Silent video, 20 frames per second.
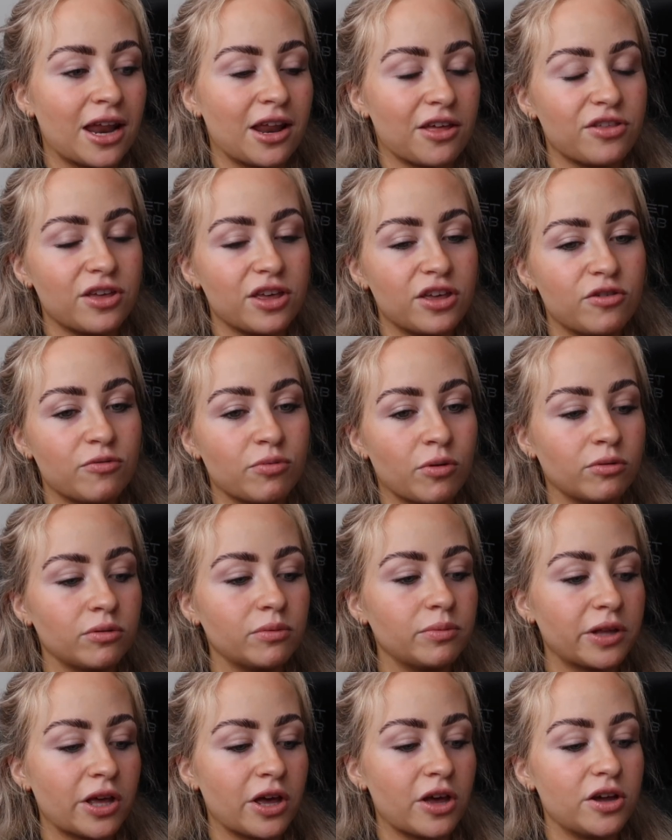and I think you've
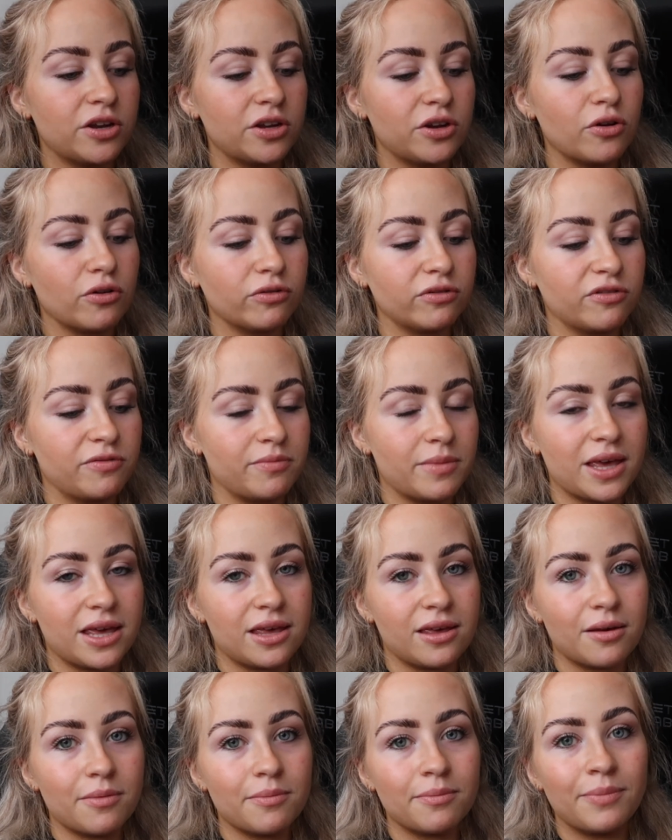probably heard enough of
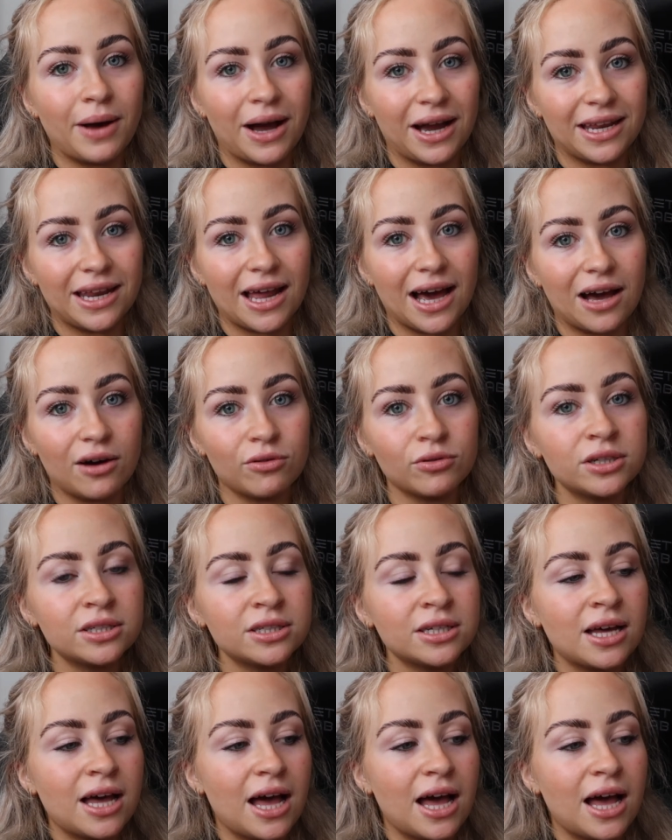me by now.